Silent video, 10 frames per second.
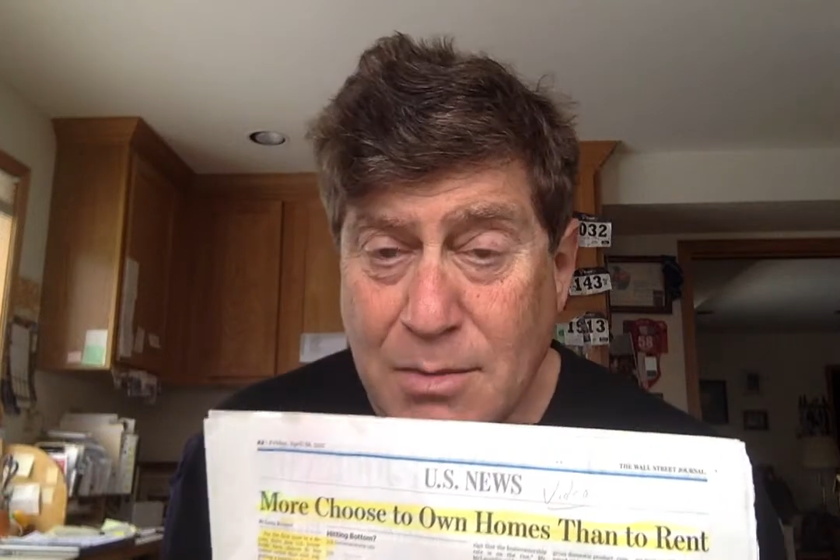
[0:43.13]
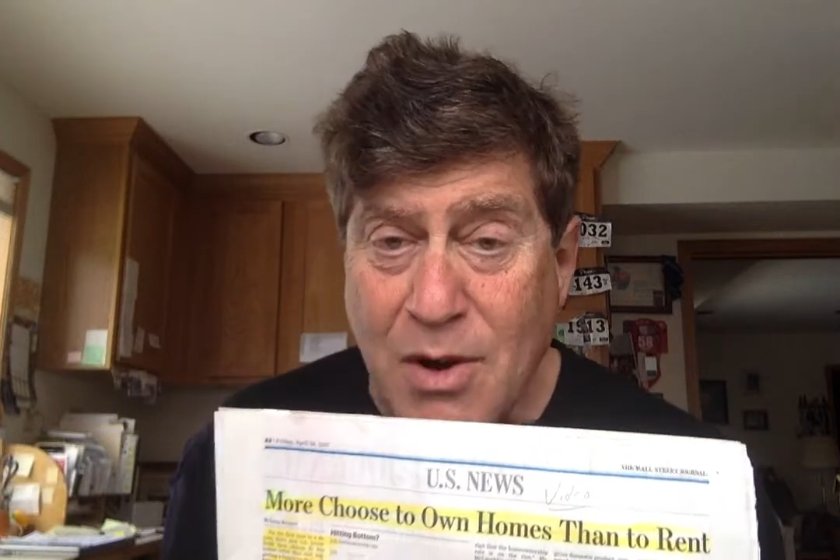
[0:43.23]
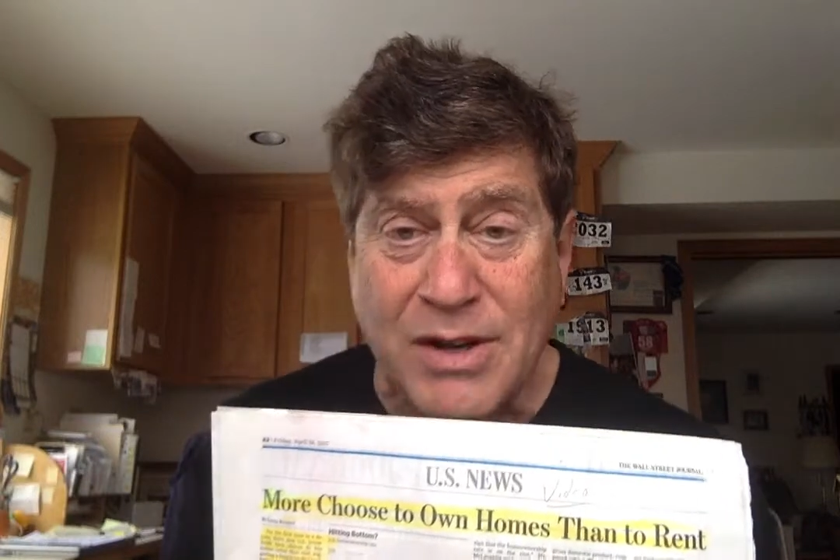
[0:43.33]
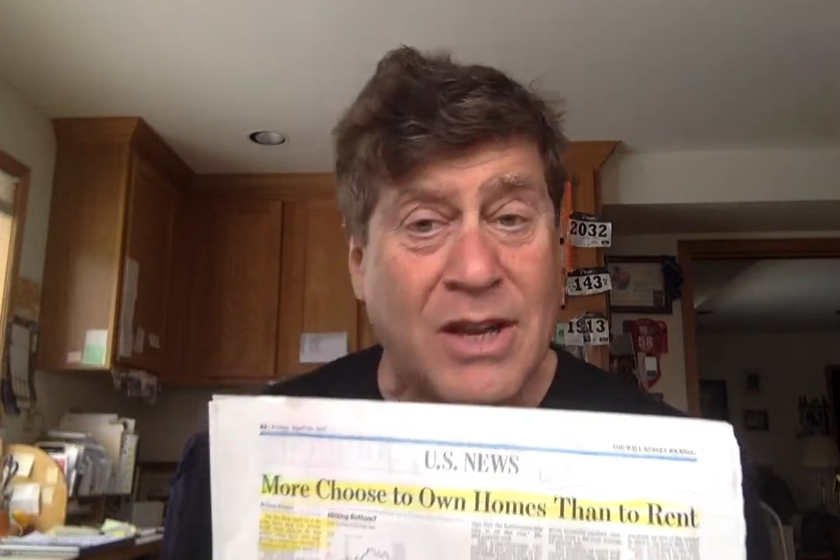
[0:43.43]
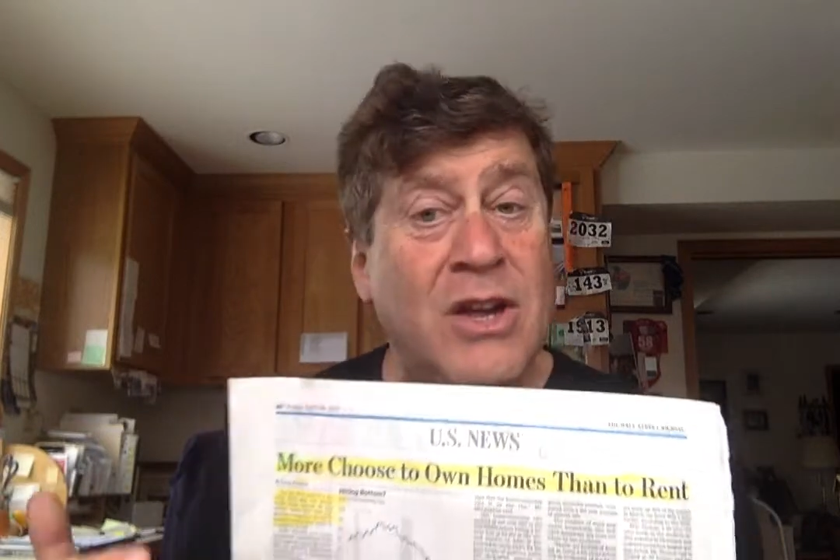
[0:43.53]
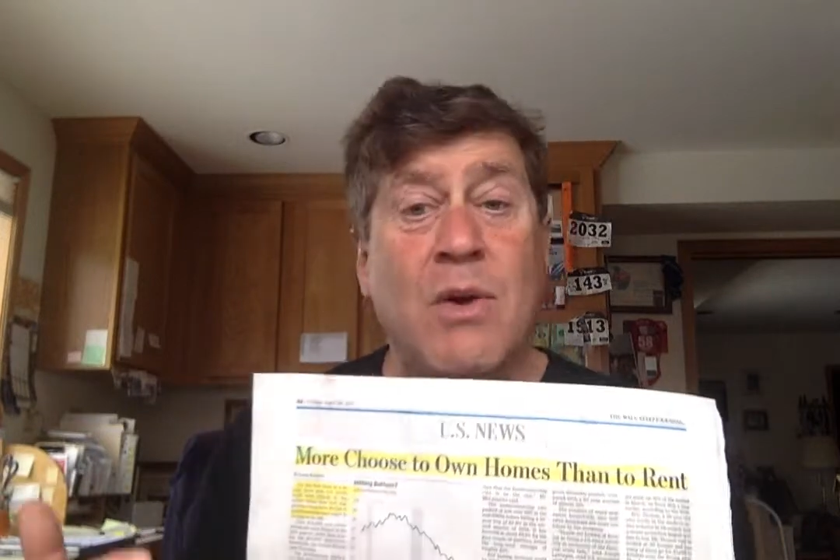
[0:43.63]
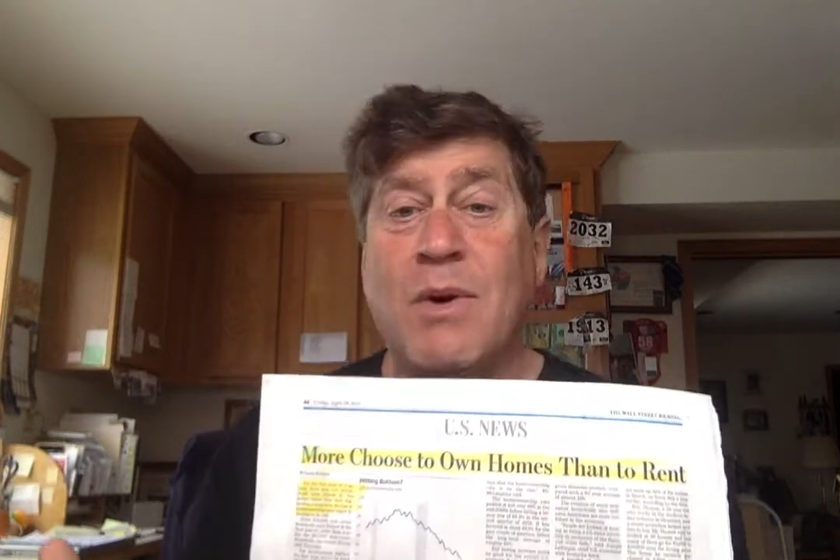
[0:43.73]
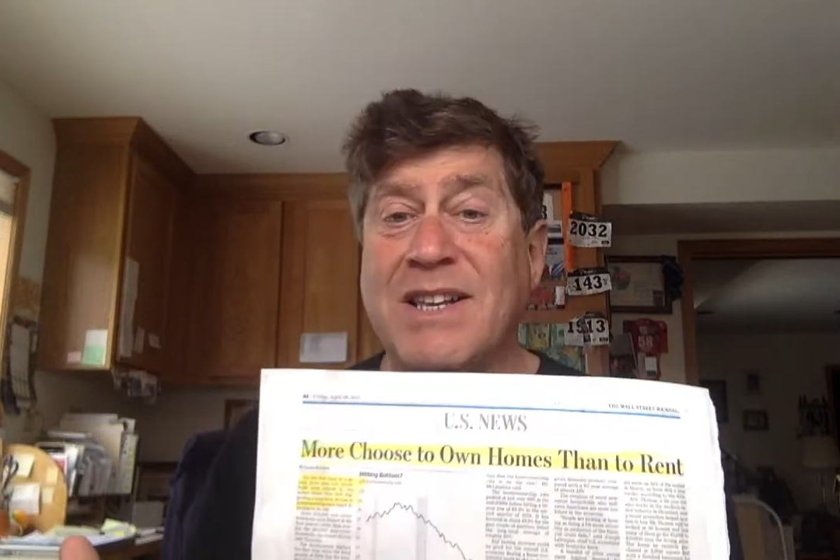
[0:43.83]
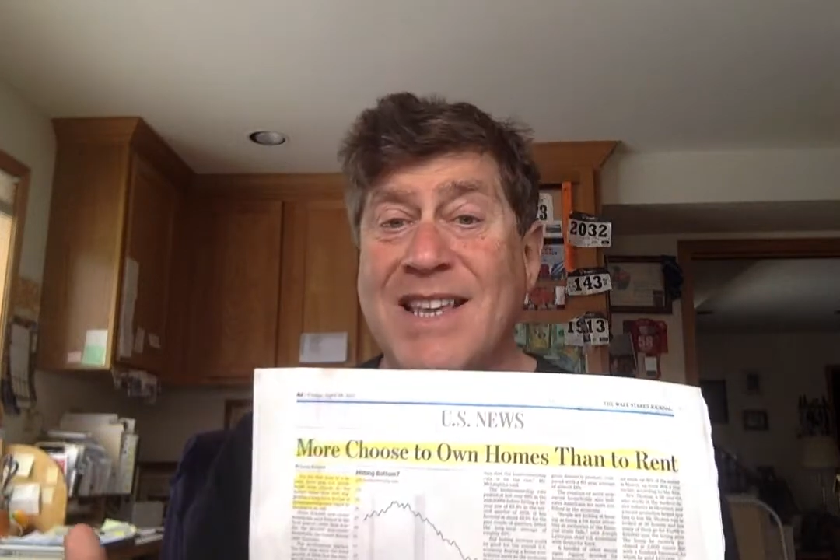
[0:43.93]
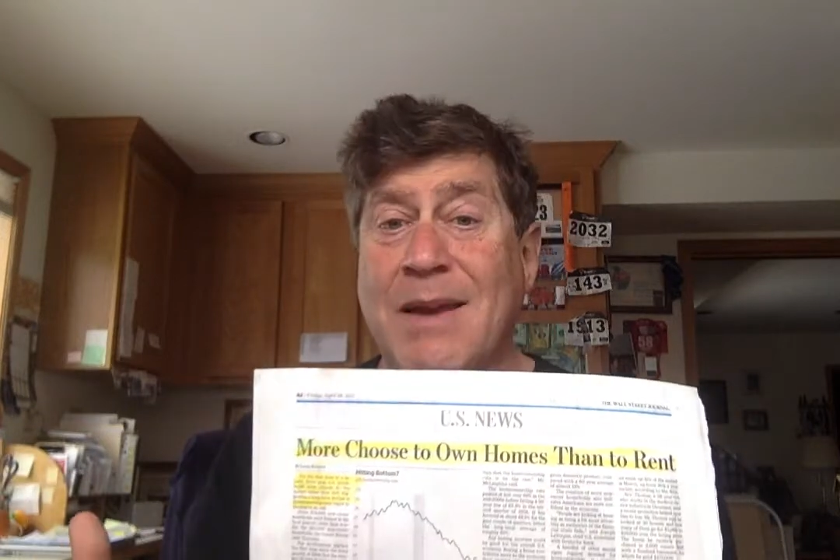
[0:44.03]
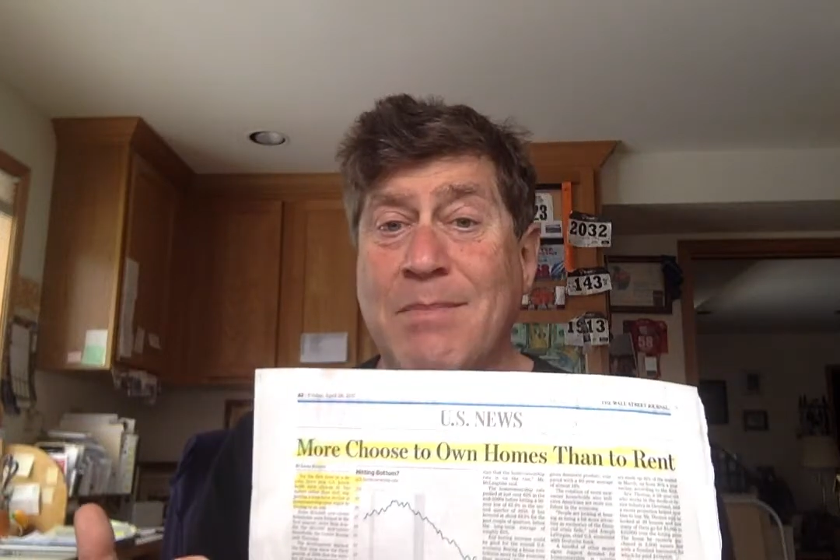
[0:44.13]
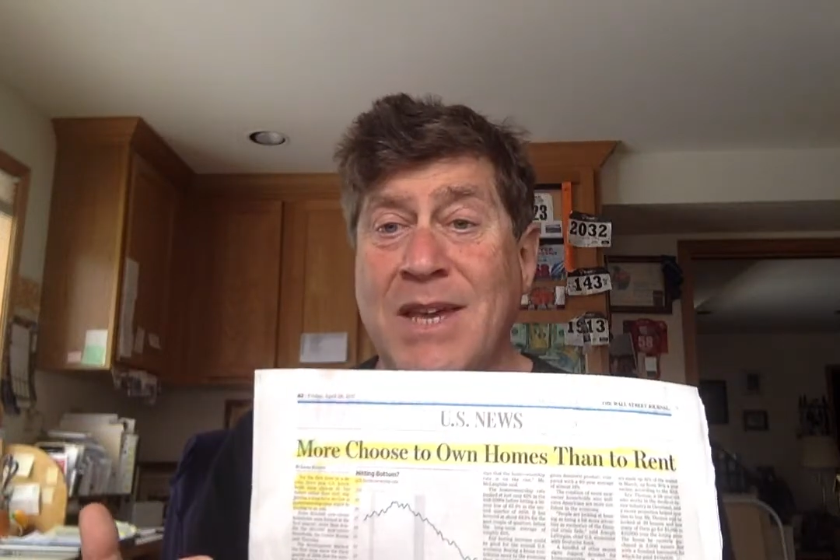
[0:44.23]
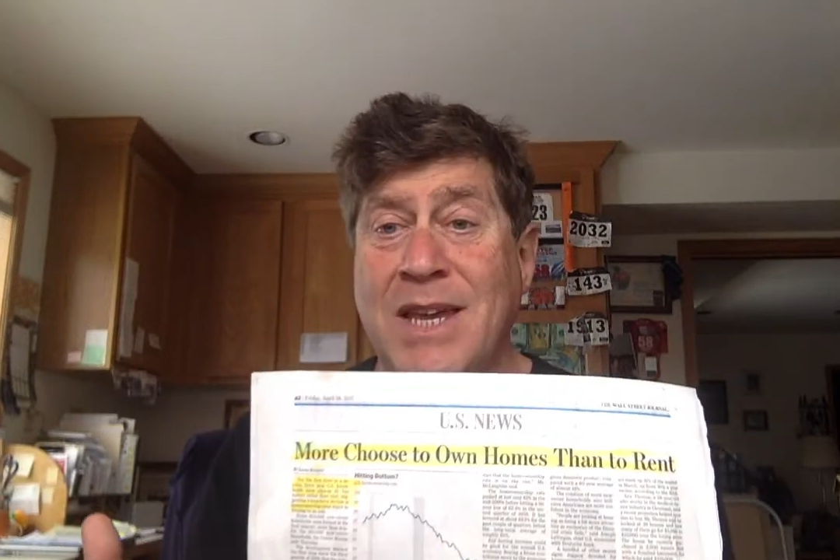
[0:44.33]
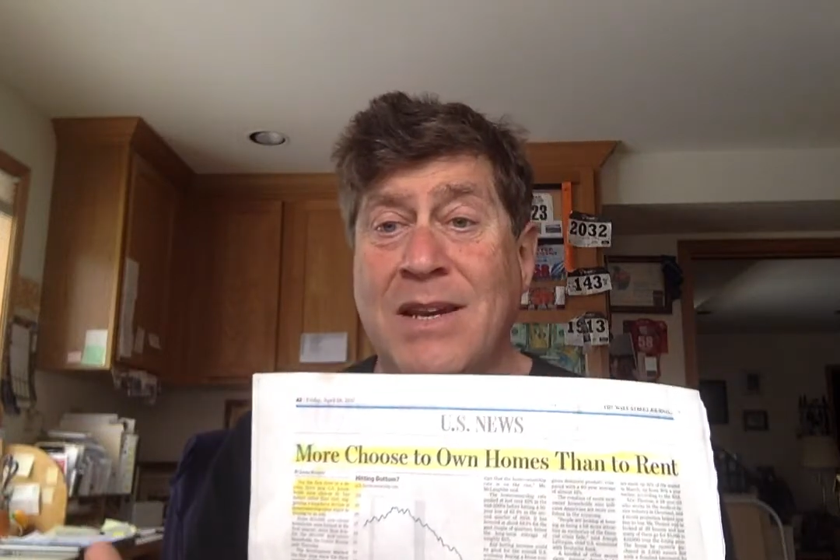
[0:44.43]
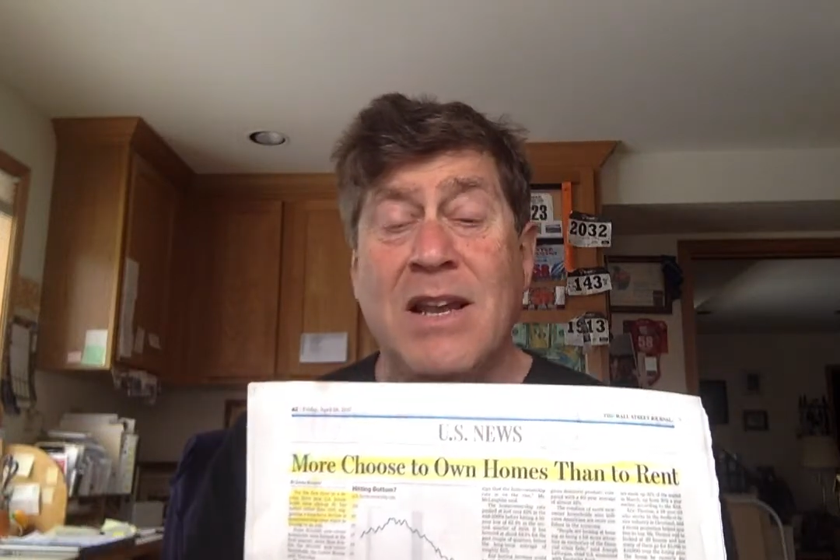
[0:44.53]
market. What does that
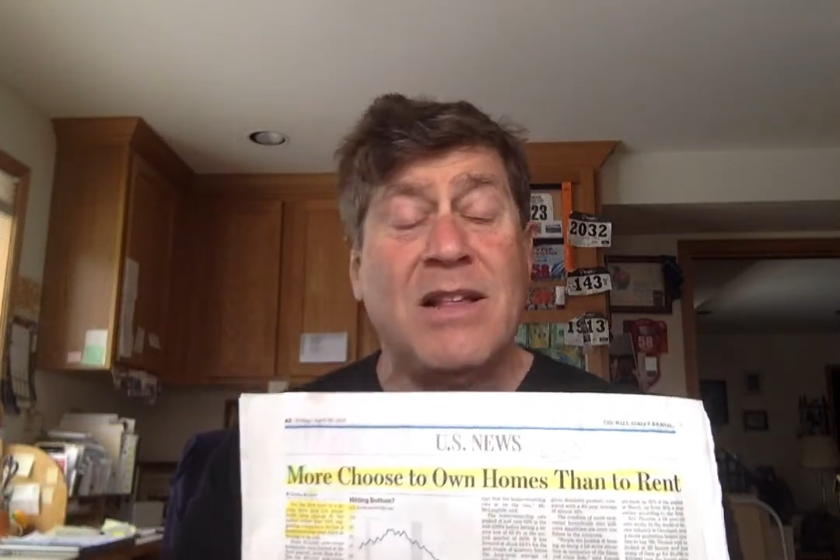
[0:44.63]
mean?